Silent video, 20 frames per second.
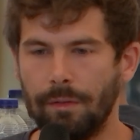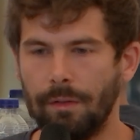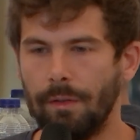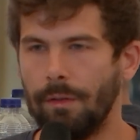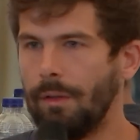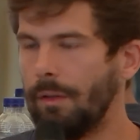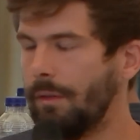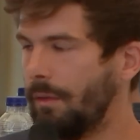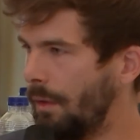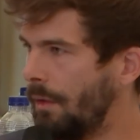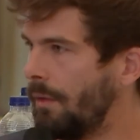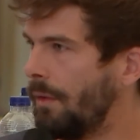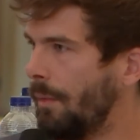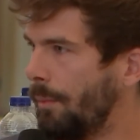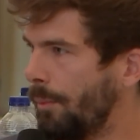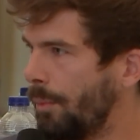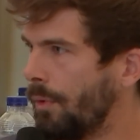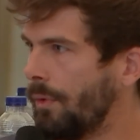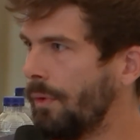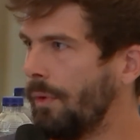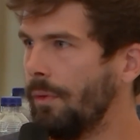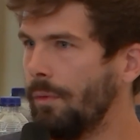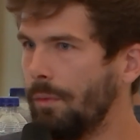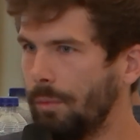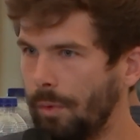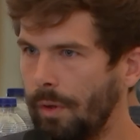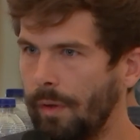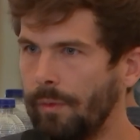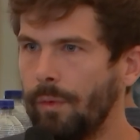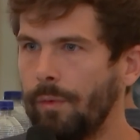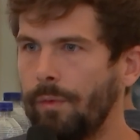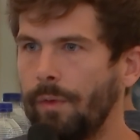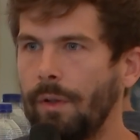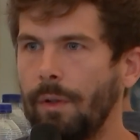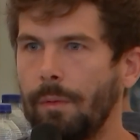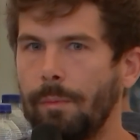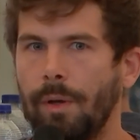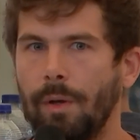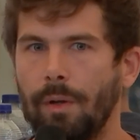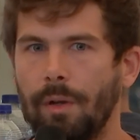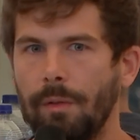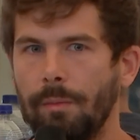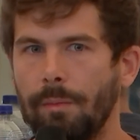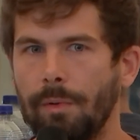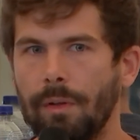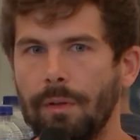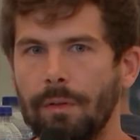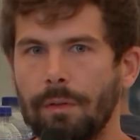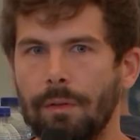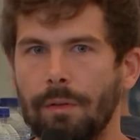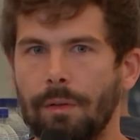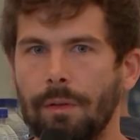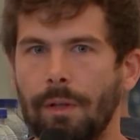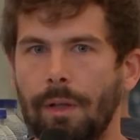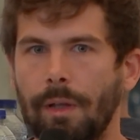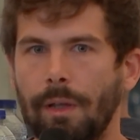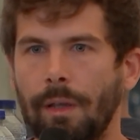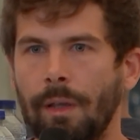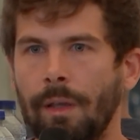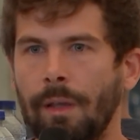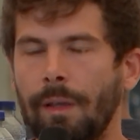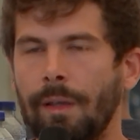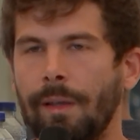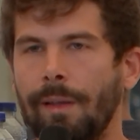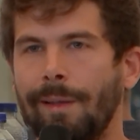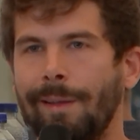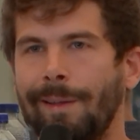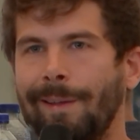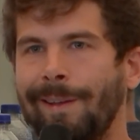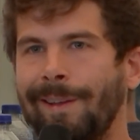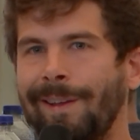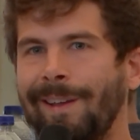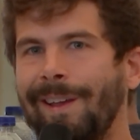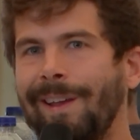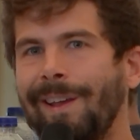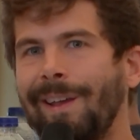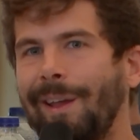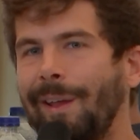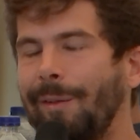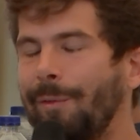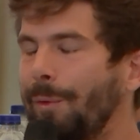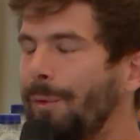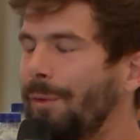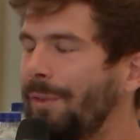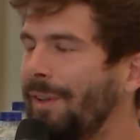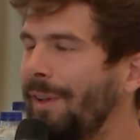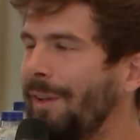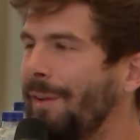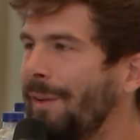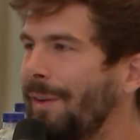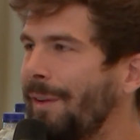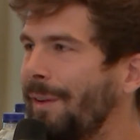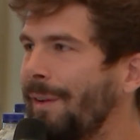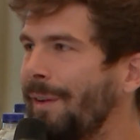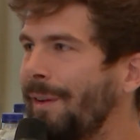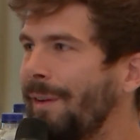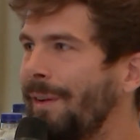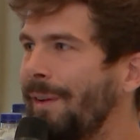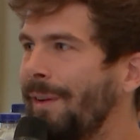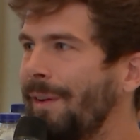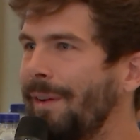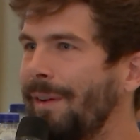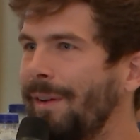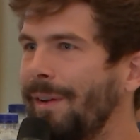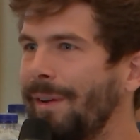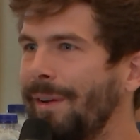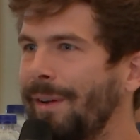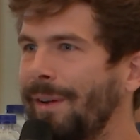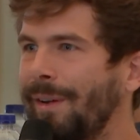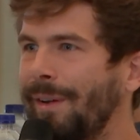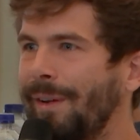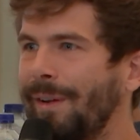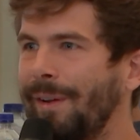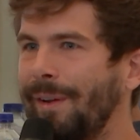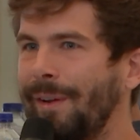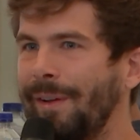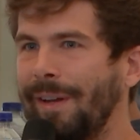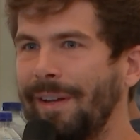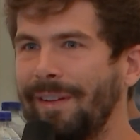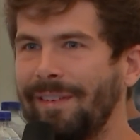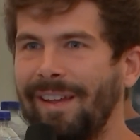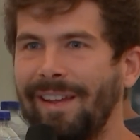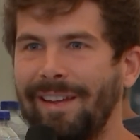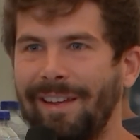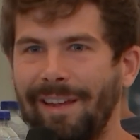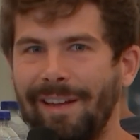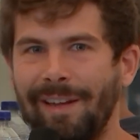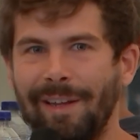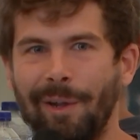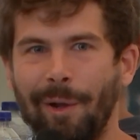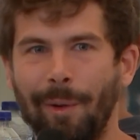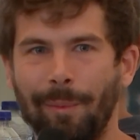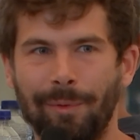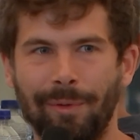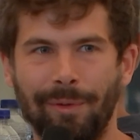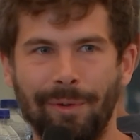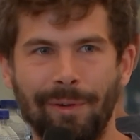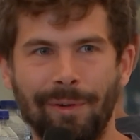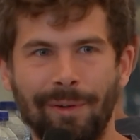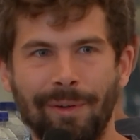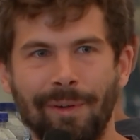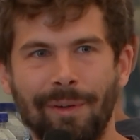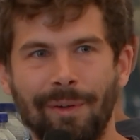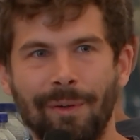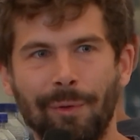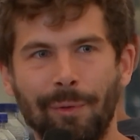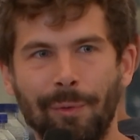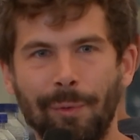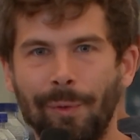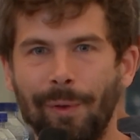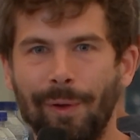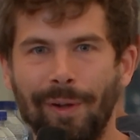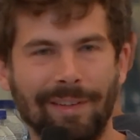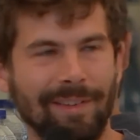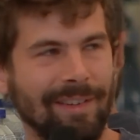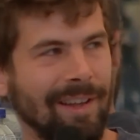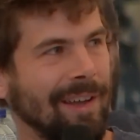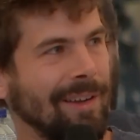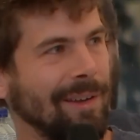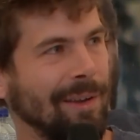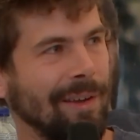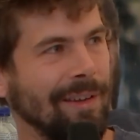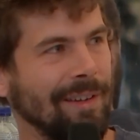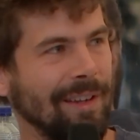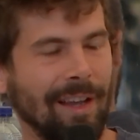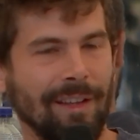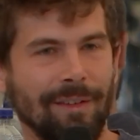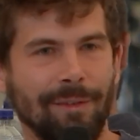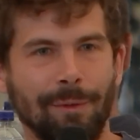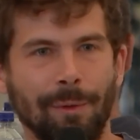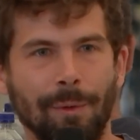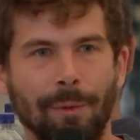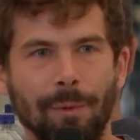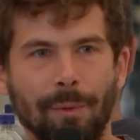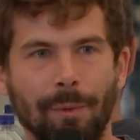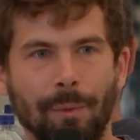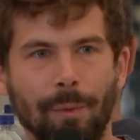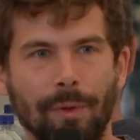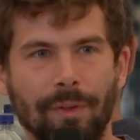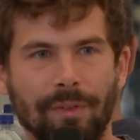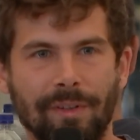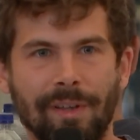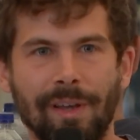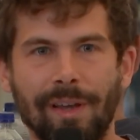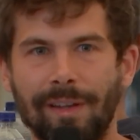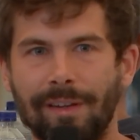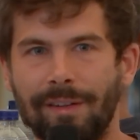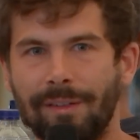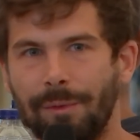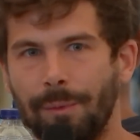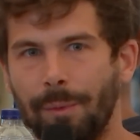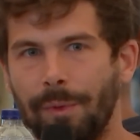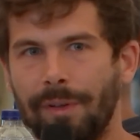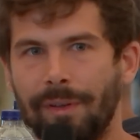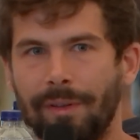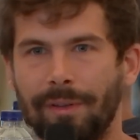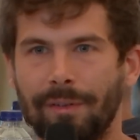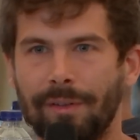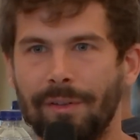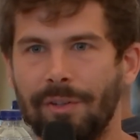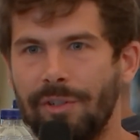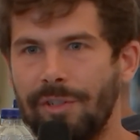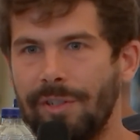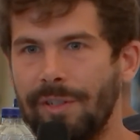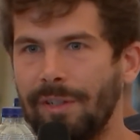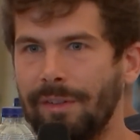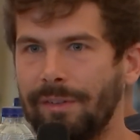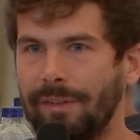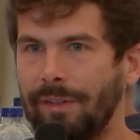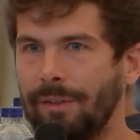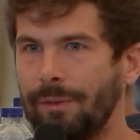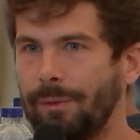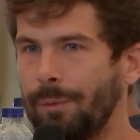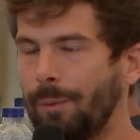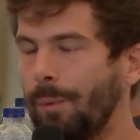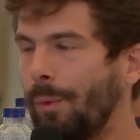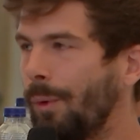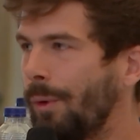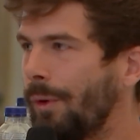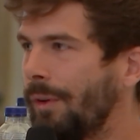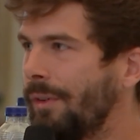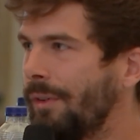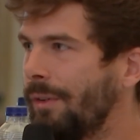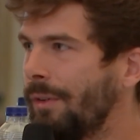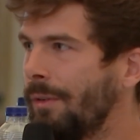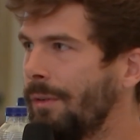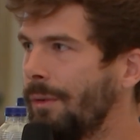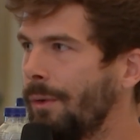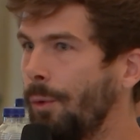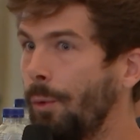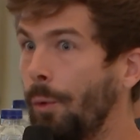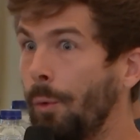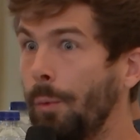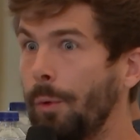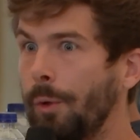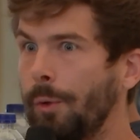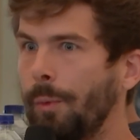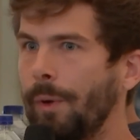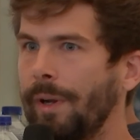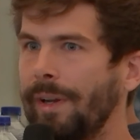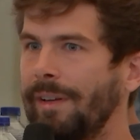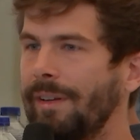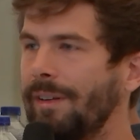it's important. We have to think about it. But like, if you send an attack helicopter to attack a castle with guys with shields and swords, who would win?